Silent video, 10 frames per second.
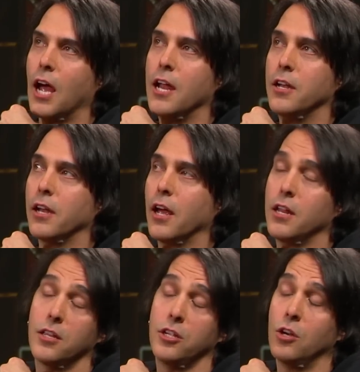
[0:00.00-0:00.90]
and uh,
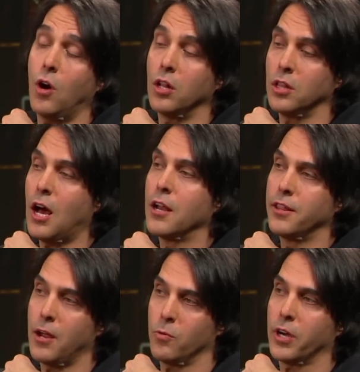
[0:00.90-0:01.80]
you know a lot of
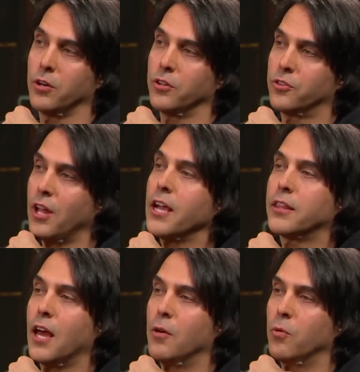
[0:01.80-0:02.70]
that record is like
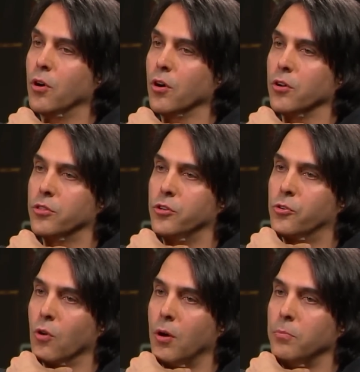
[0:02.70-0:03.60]
that where the
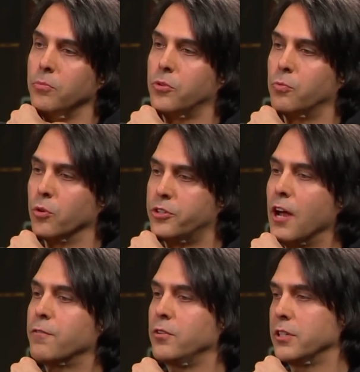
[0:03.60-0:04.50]
drums were
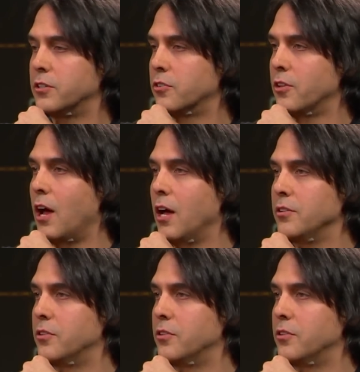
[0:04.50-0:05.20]
definitely desi